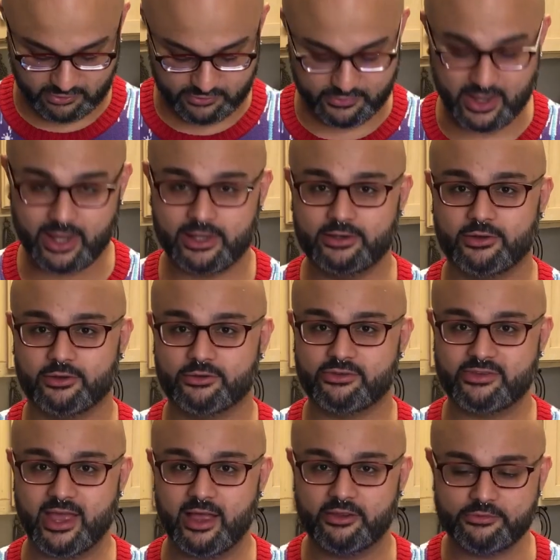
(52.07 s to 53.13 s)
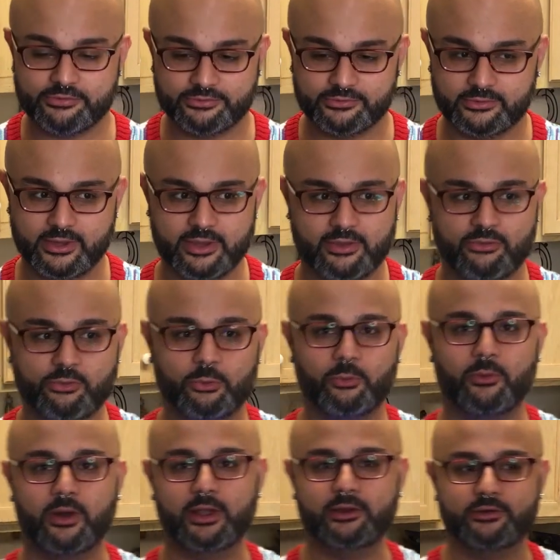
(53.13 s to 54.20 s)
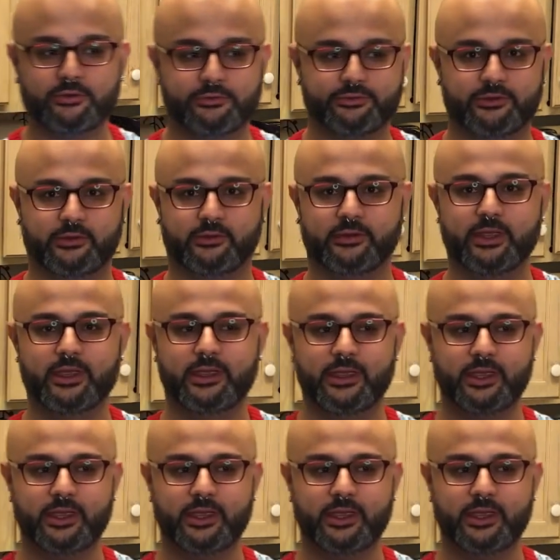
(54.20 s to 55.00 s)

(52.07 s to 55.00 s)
Divine herself, in this wonderful,